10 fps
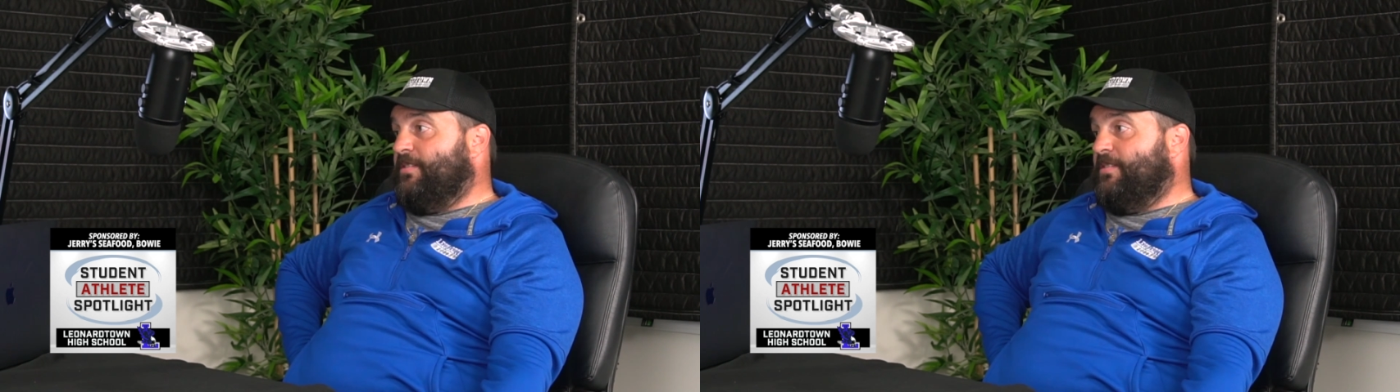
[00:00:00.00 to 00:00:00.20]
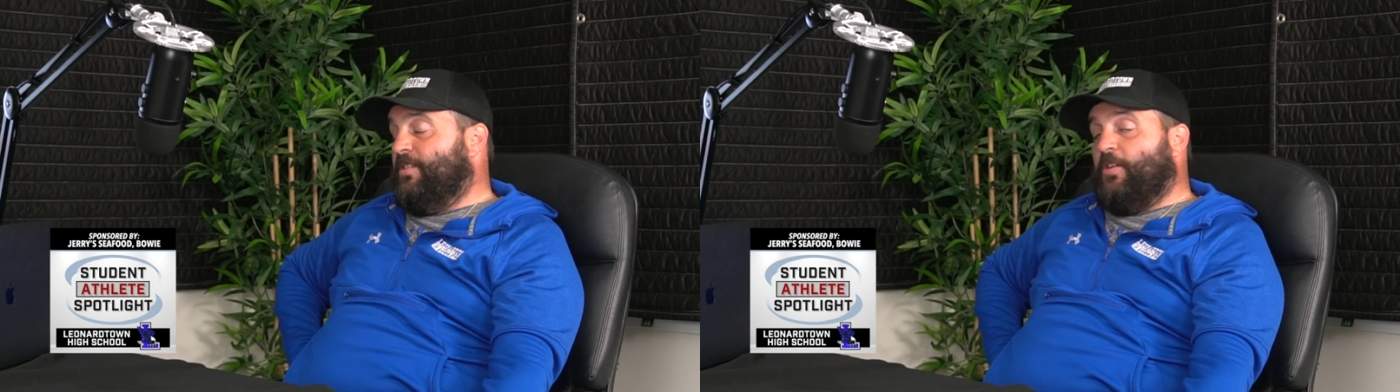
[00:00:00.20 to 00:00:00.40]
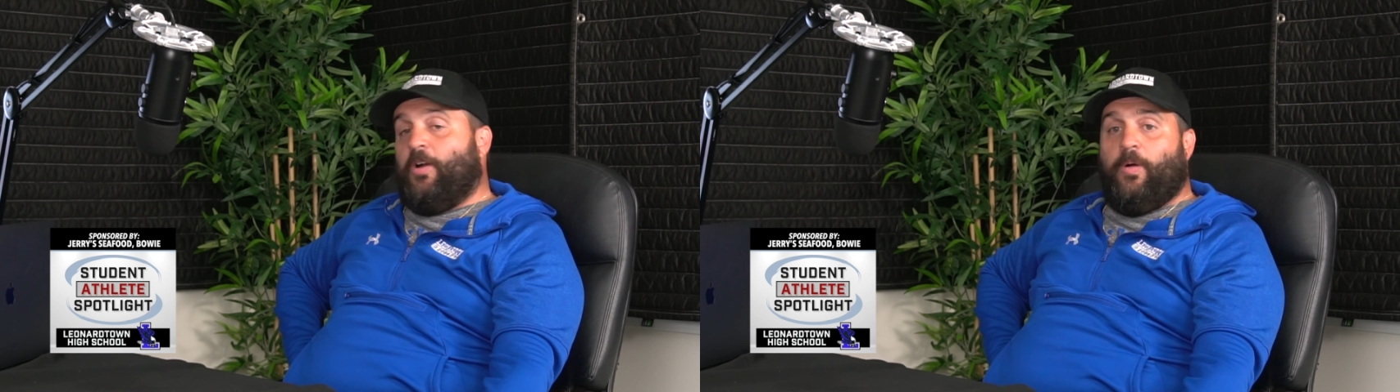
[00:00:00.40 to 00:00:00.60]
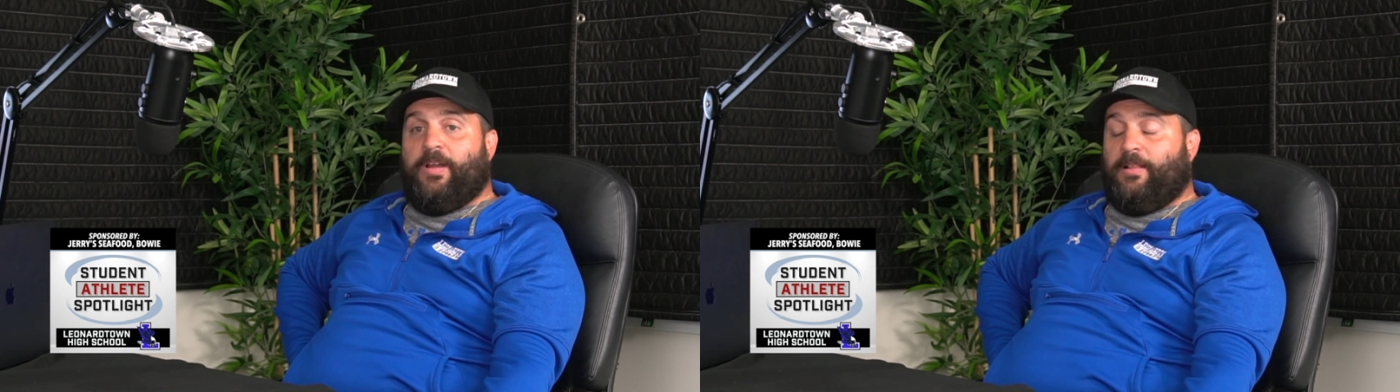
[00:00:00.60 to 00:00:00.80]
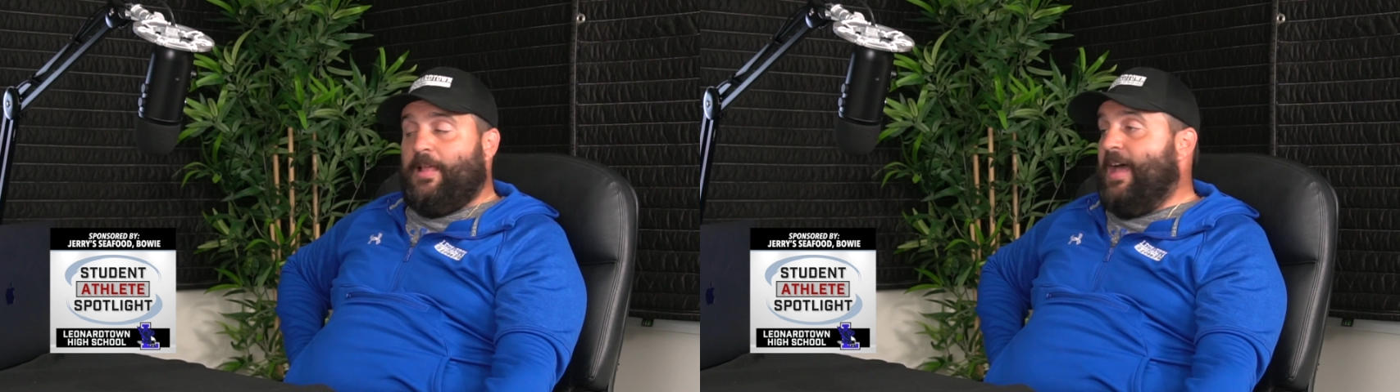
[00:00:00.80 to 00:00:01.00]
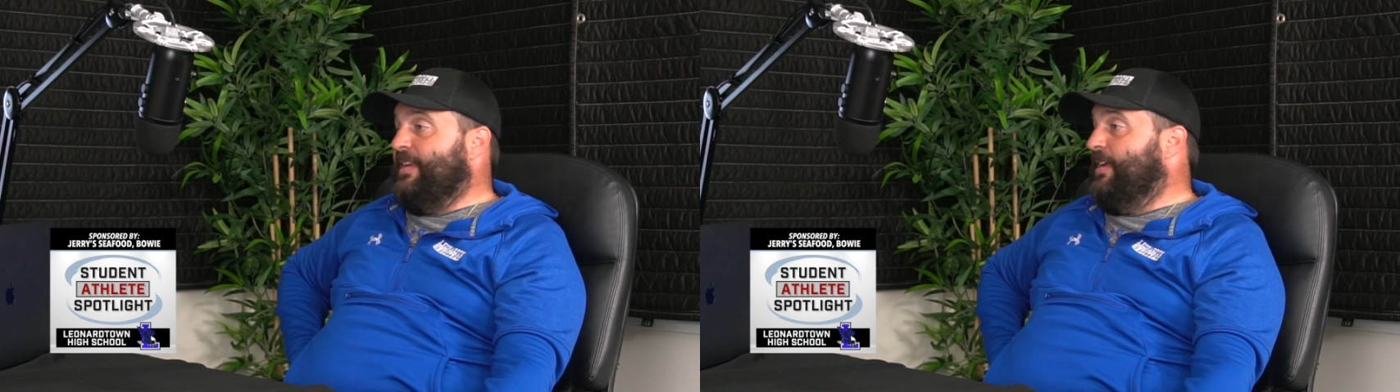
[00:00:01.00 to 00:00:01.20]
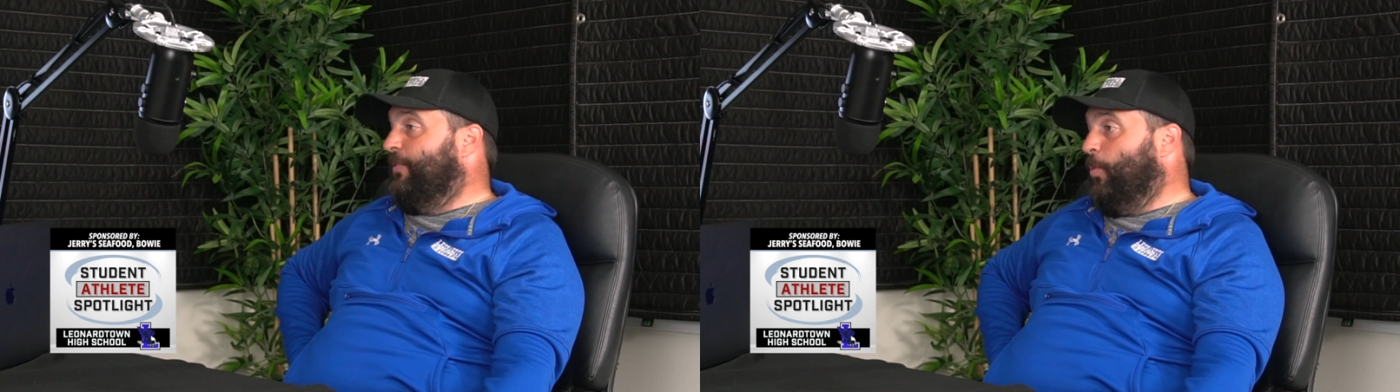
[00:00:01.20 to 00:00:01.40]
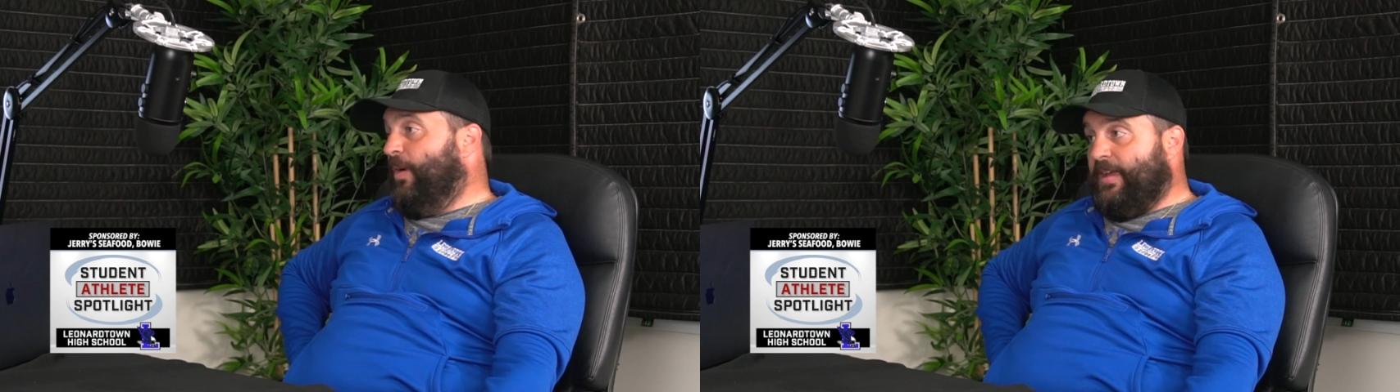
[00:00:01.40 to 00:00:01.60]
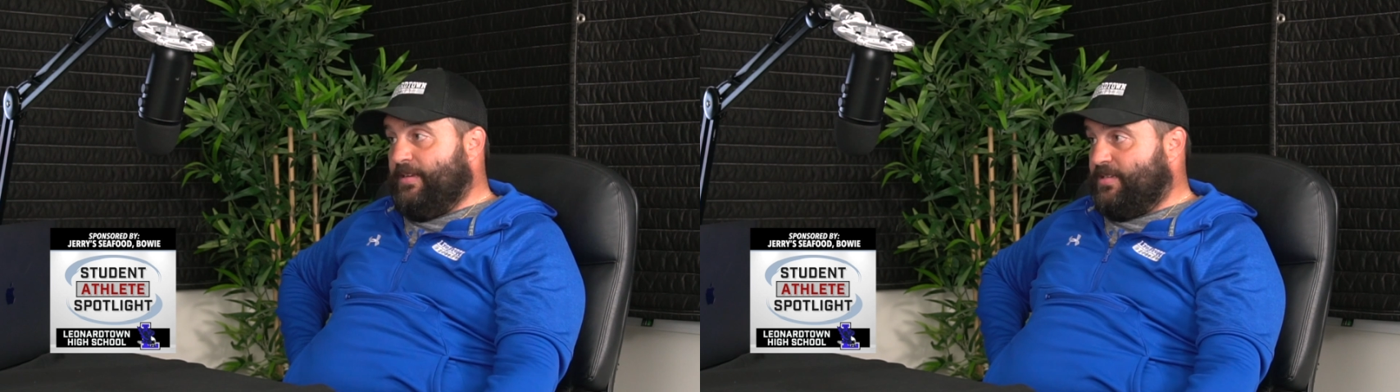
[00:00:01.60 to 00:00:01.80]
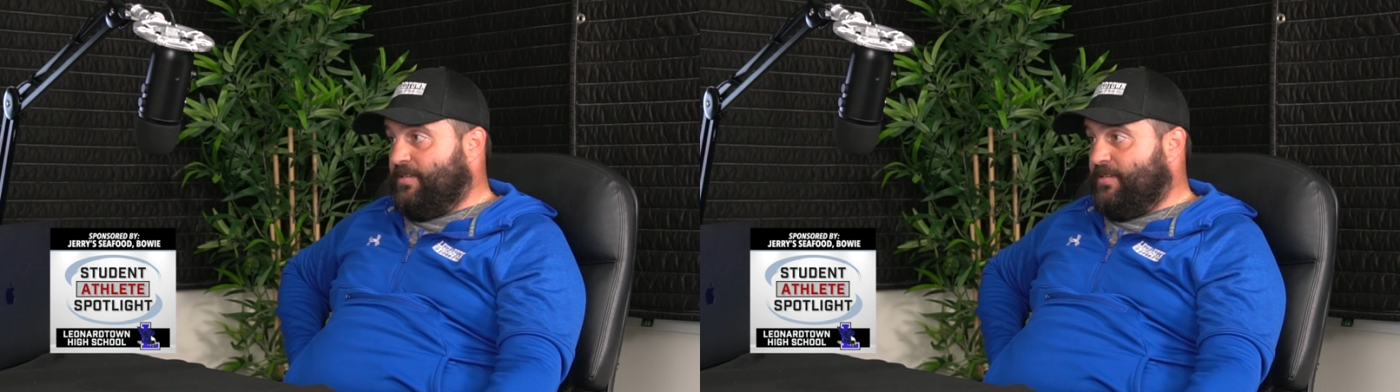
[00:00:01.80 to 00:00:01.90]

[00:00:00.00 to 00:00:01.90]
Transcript: you're going a lot of different ways.